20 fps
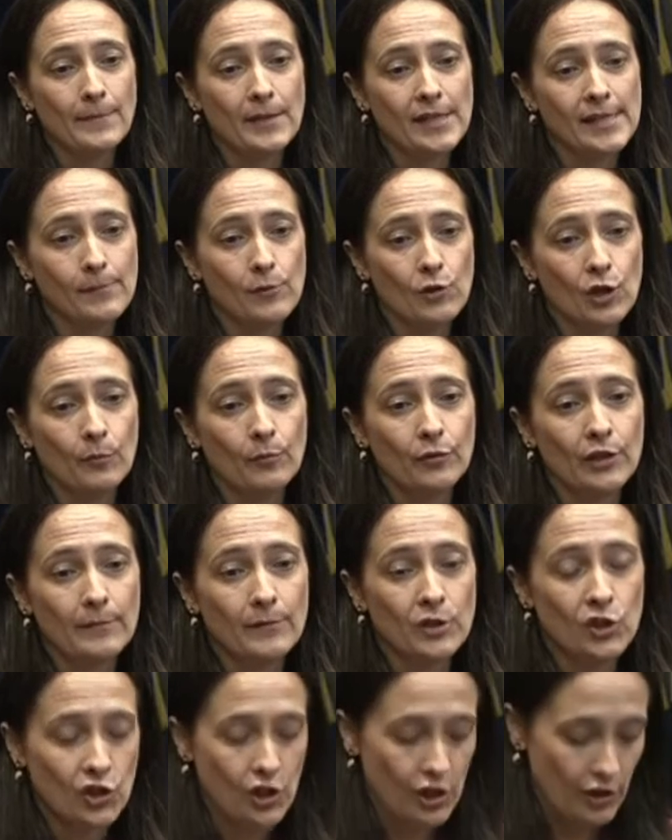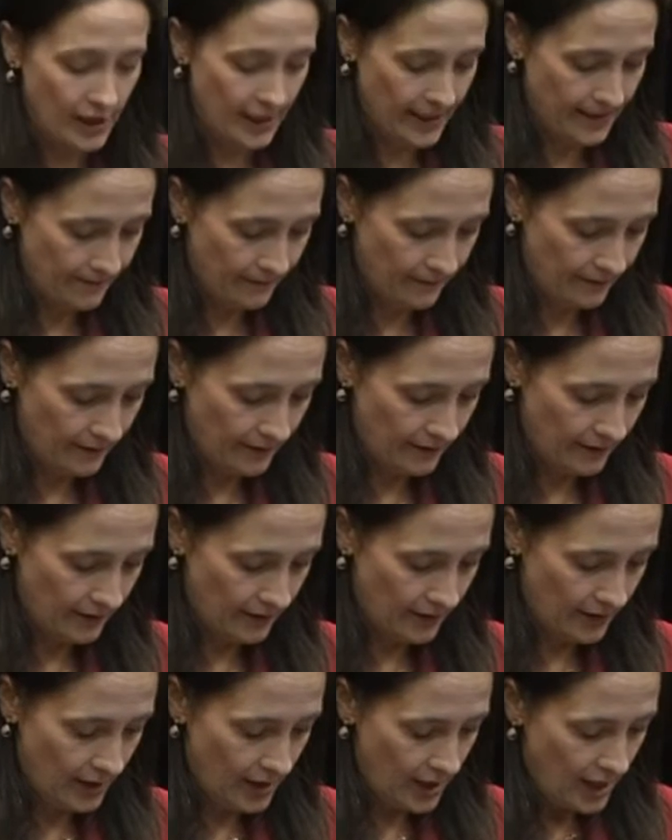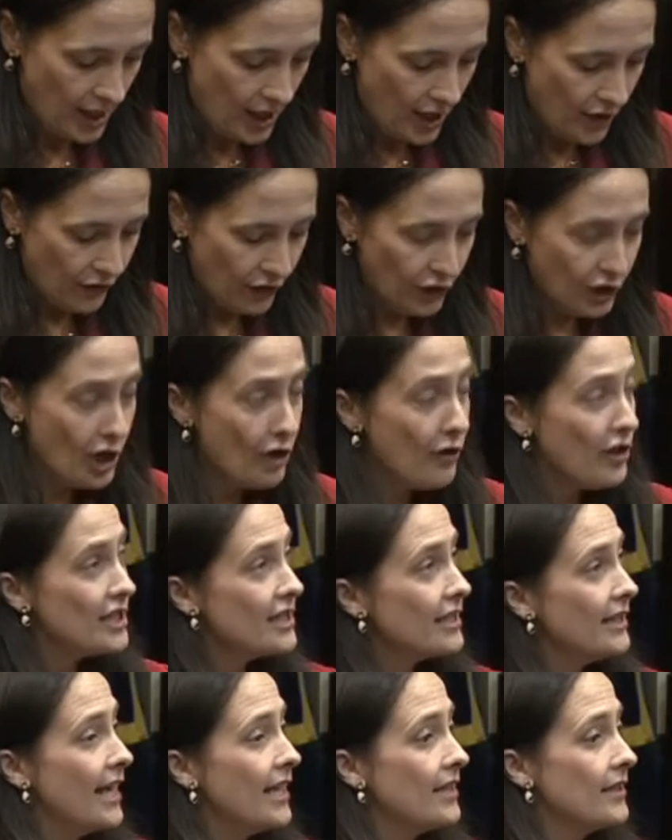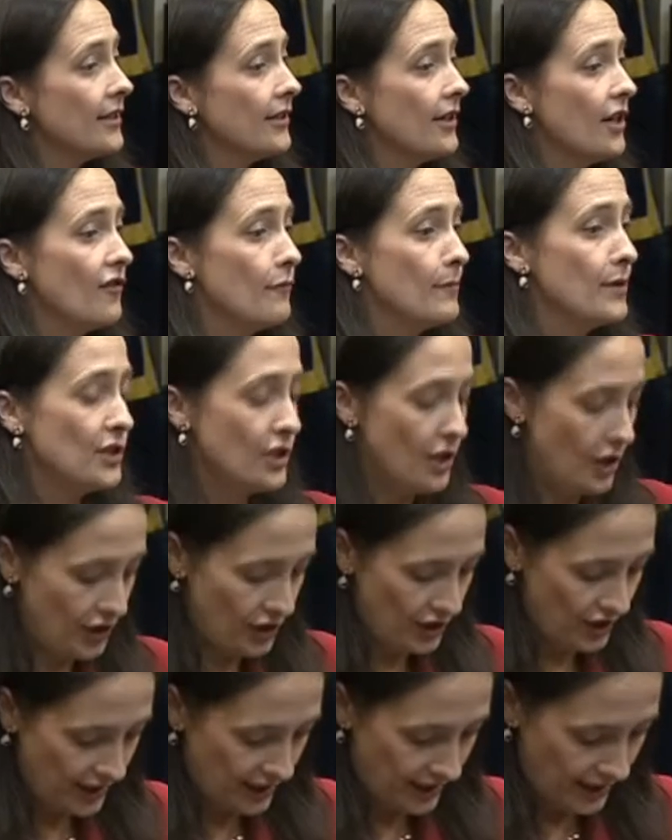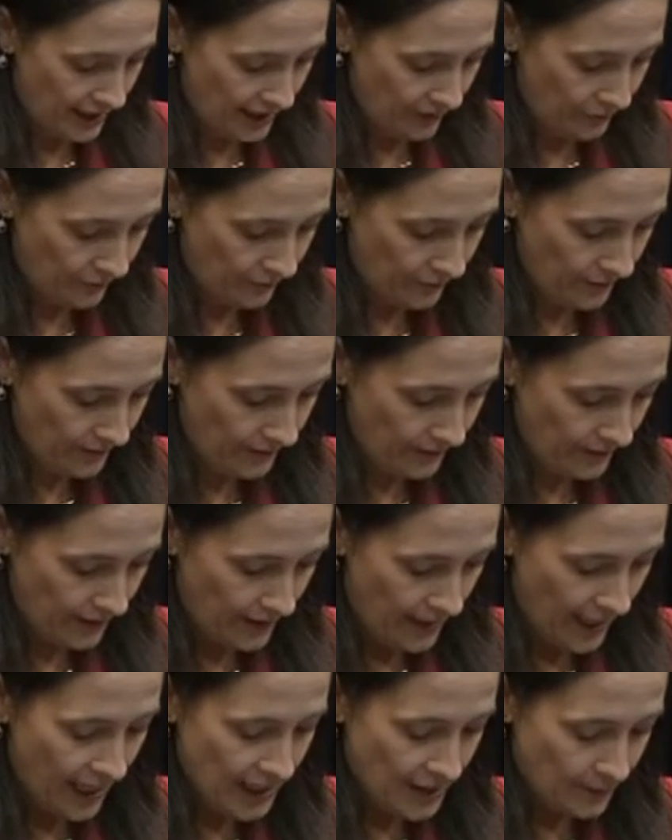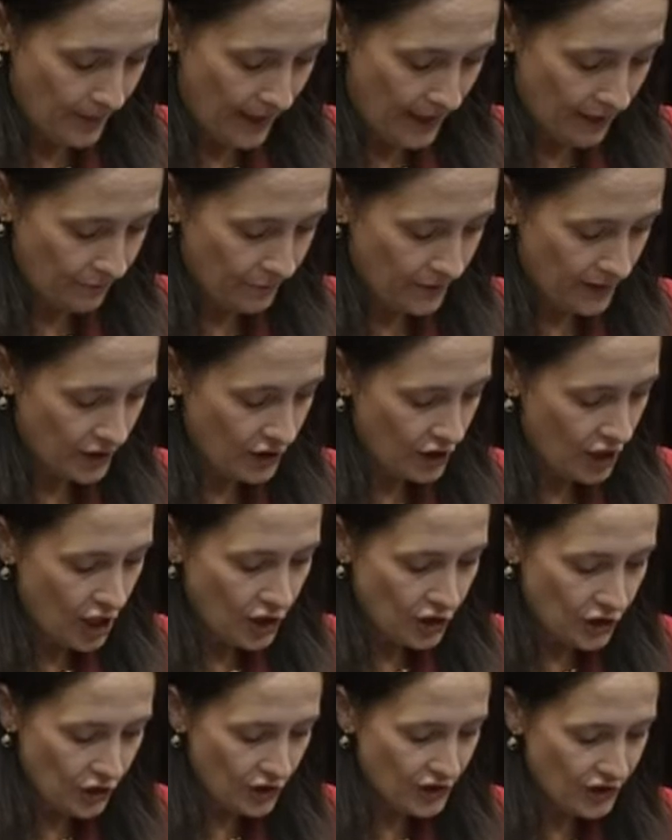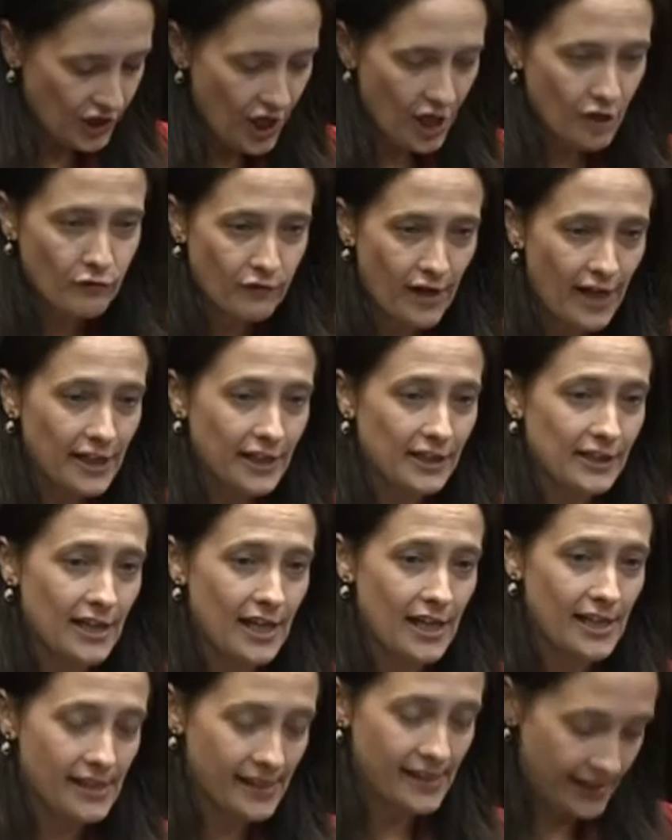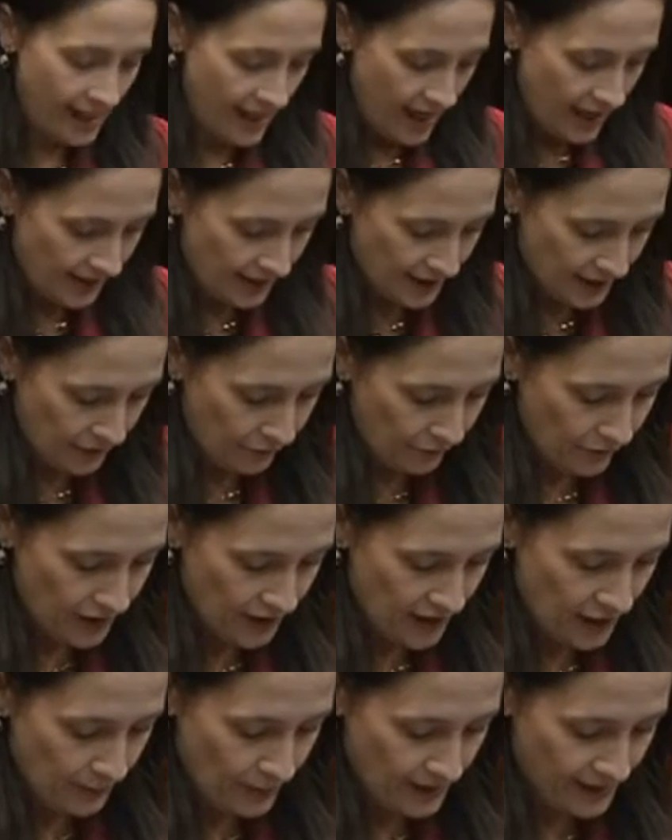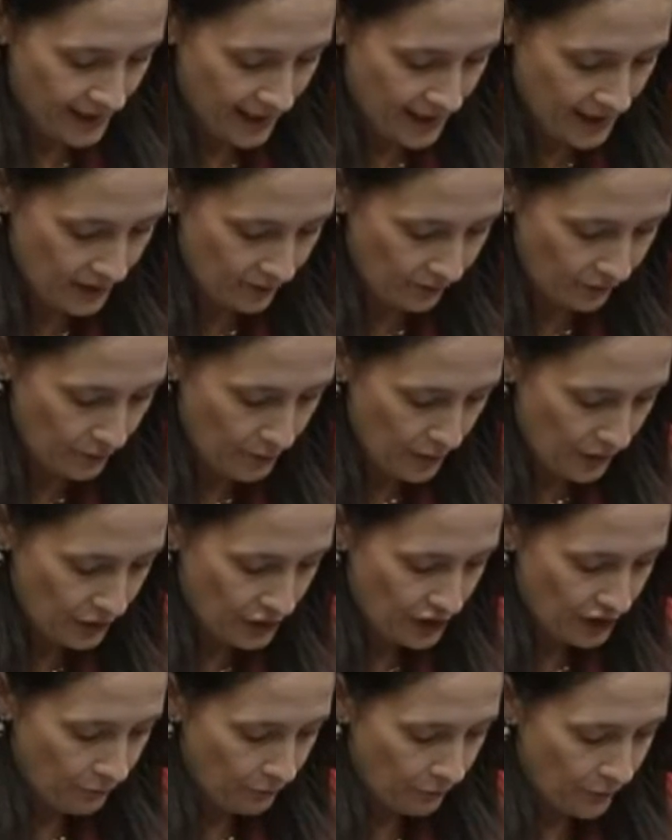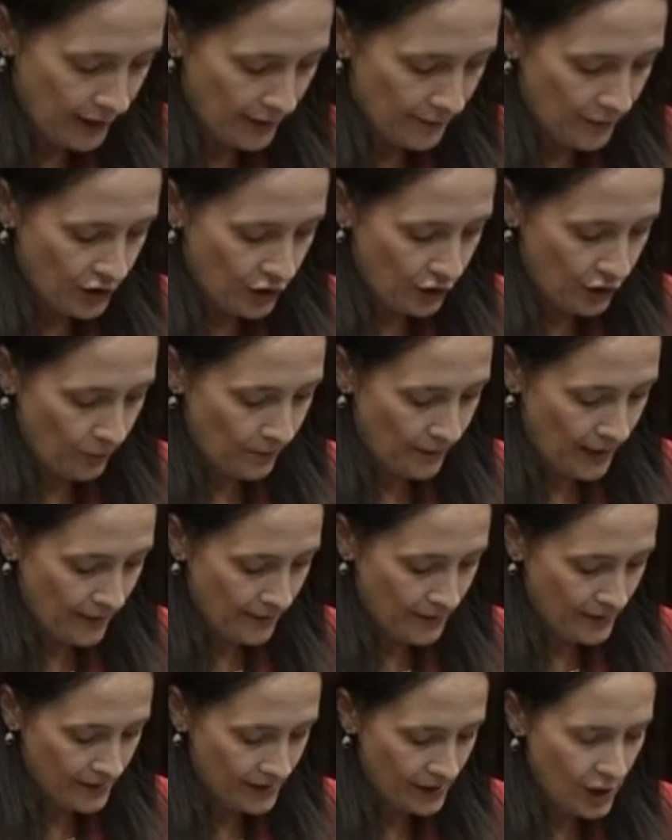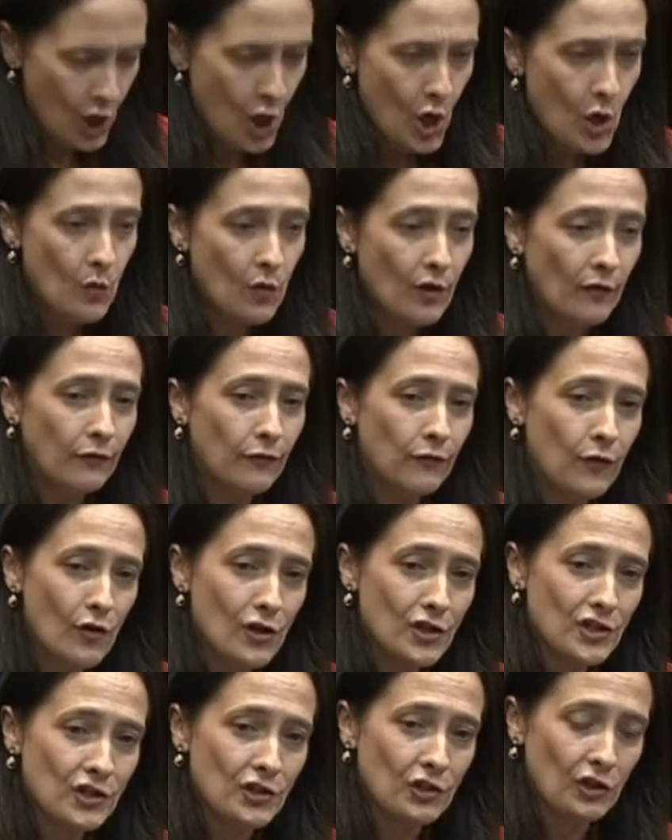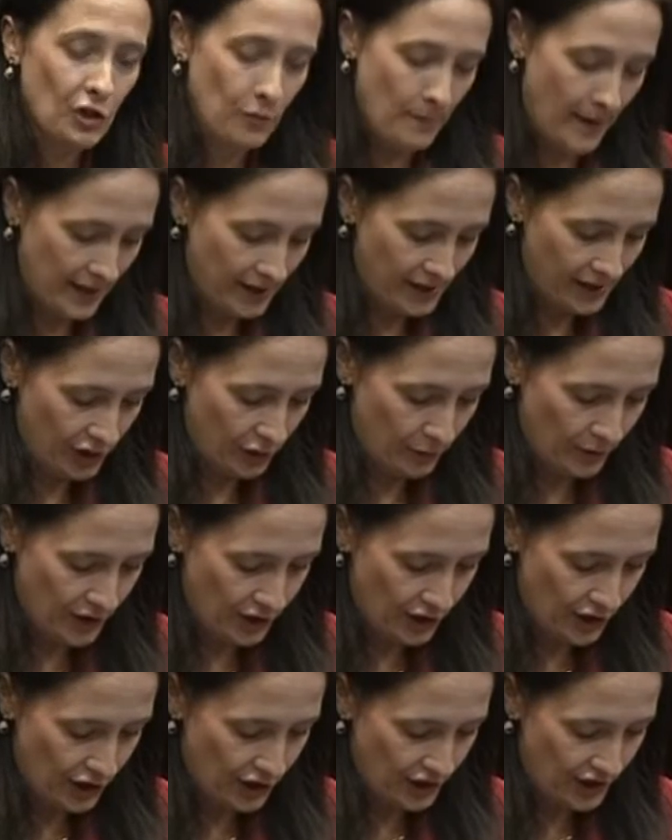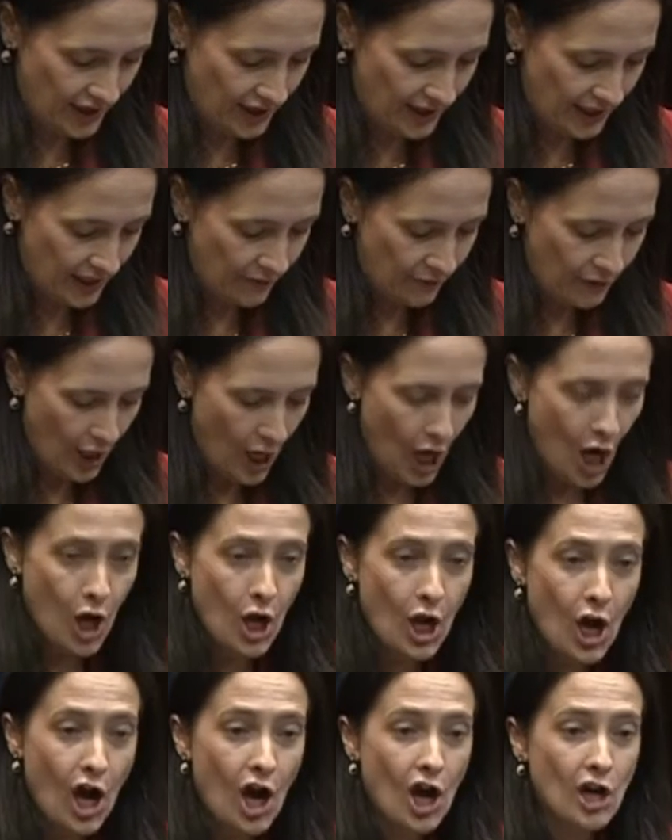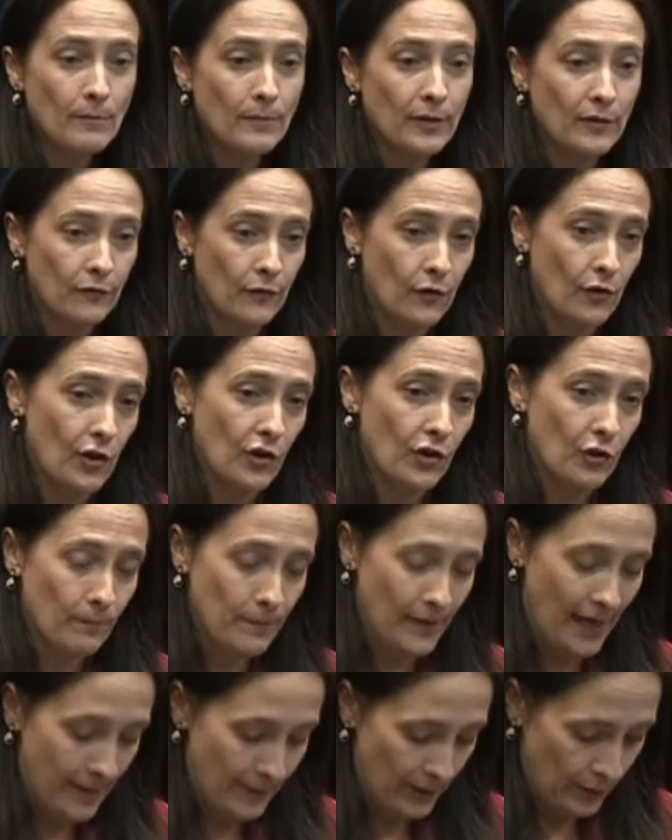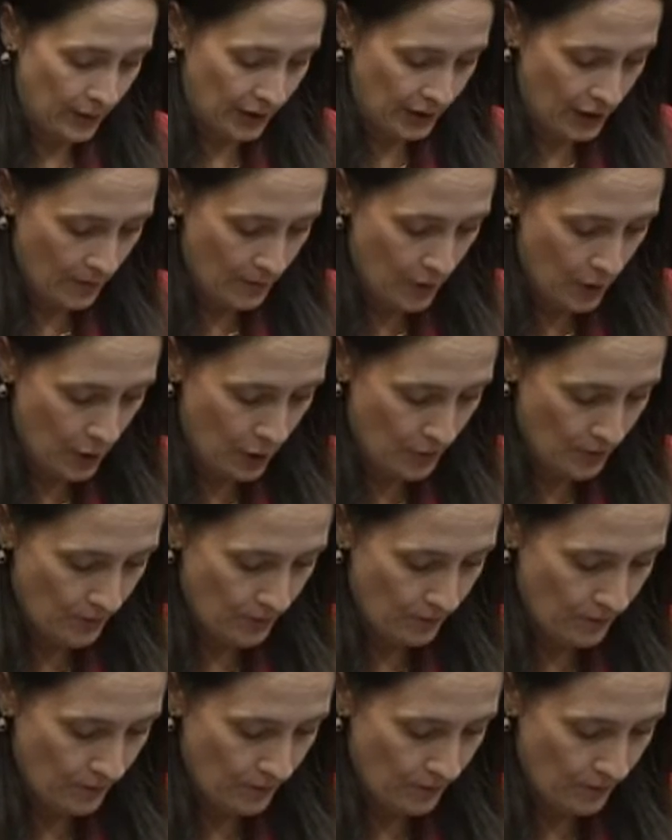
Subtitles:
is born prematurely. The current length of maternity leave and benefit does not recognise the difficulty presented for mothers of premature babies who are forced to commence their maternity leave long before their baby will come home.